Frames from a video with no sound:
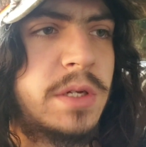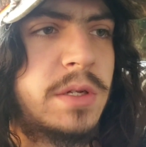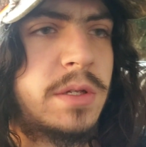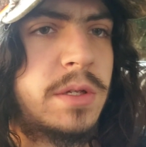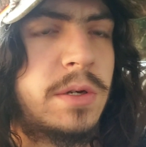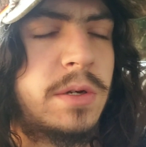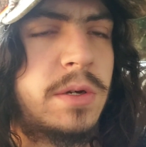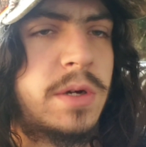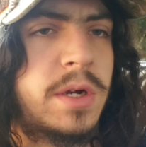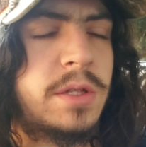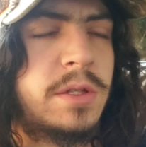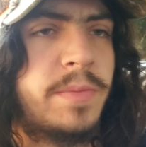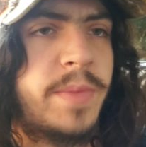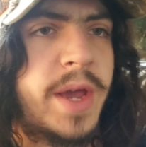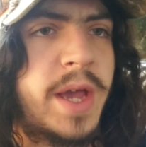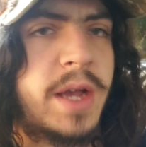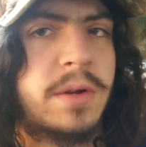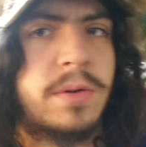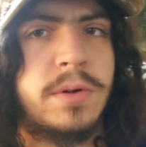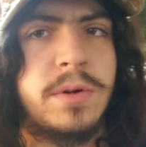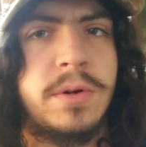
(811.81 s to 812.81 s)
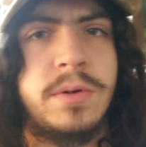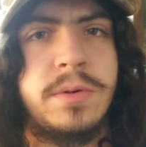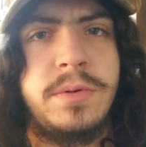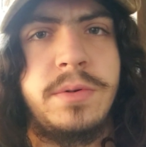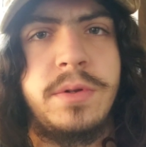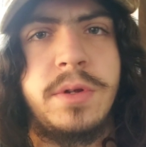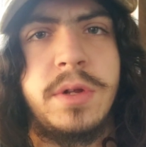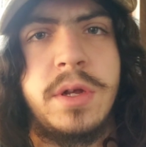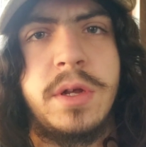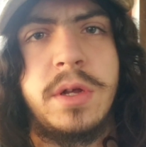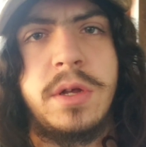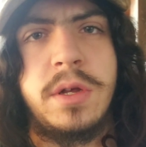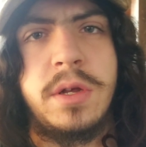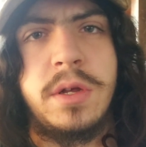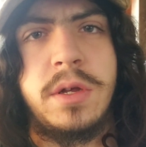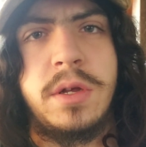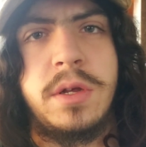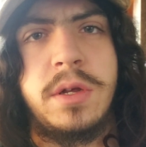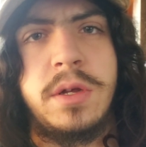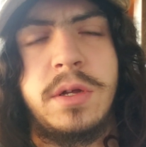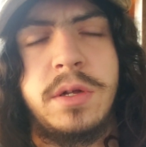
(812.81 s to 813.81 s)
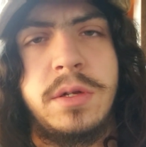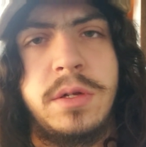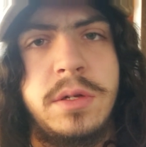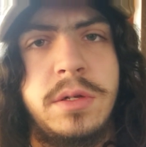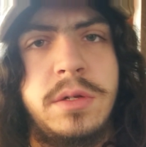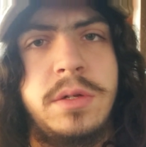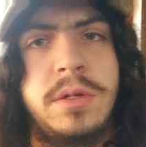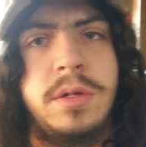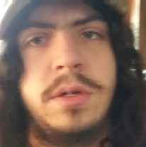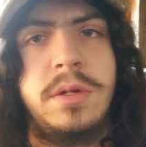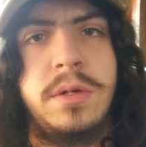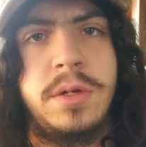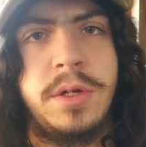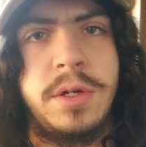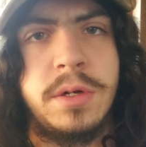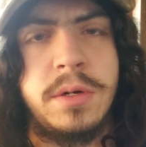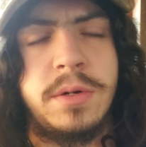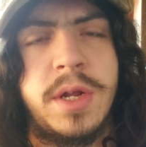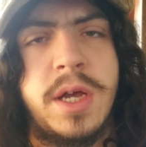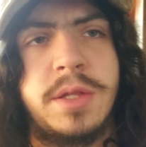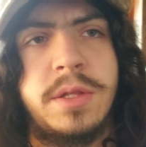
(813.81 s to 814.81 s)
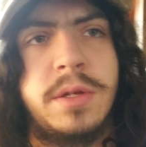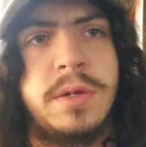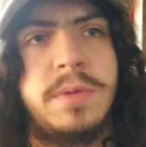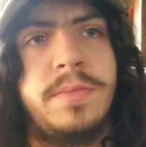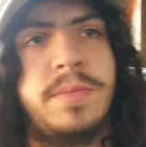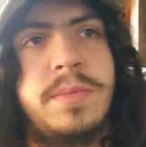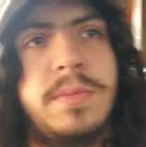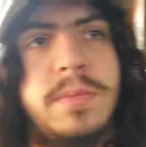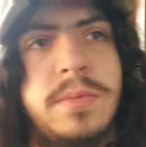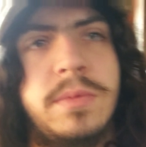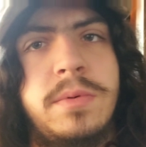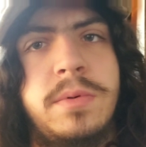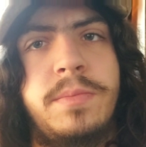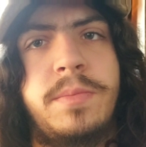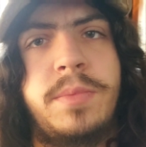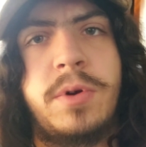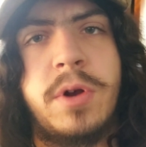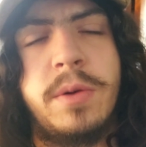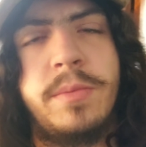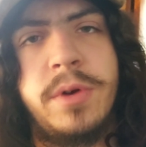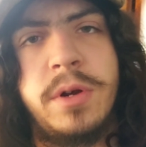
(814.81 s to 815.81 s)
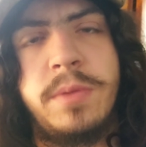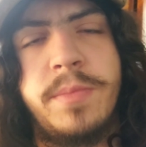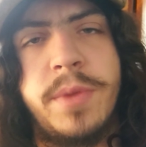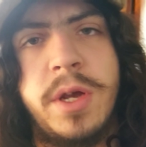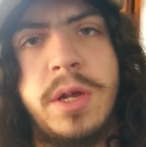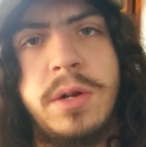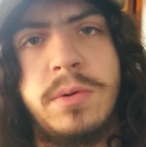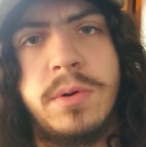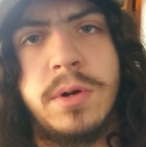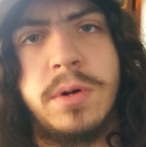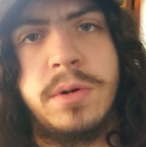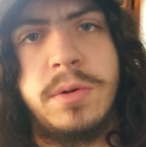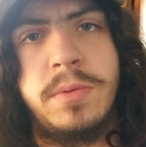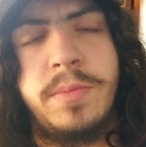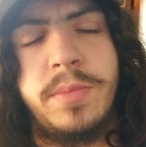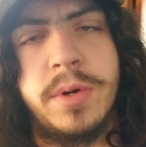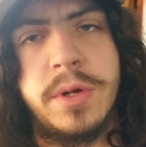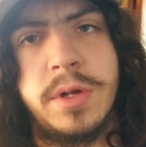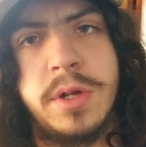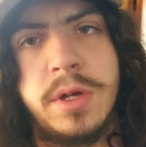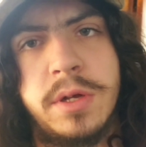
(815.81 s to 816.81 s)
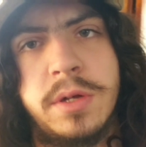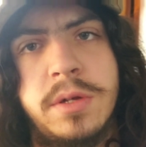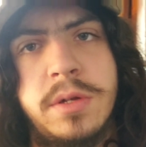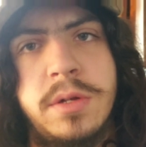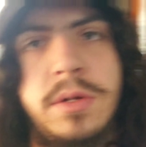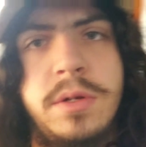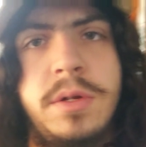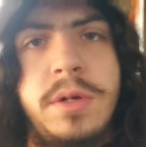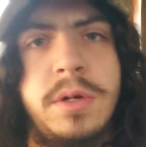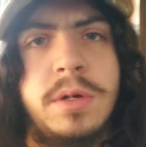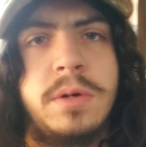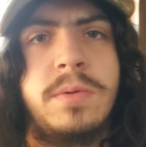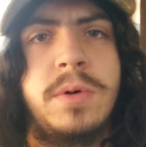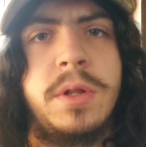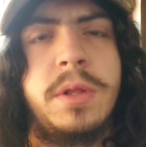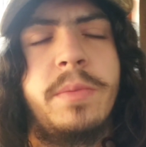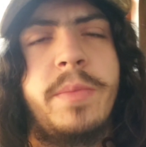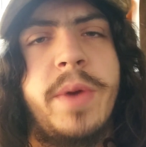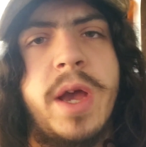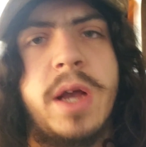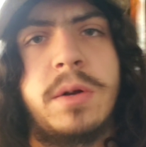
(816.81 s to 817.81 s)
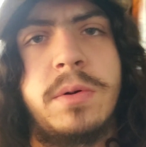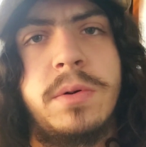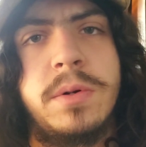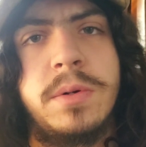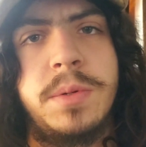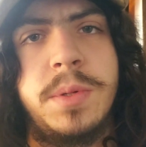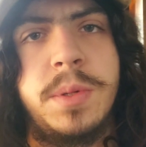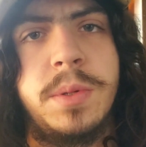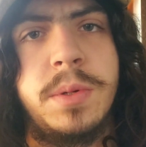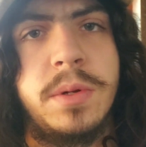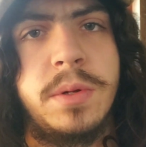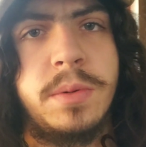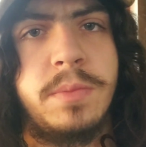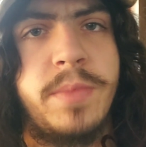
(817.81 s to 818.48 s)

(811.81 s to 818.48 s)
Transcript: So on the back road, not the great big main road, but one of the back roads,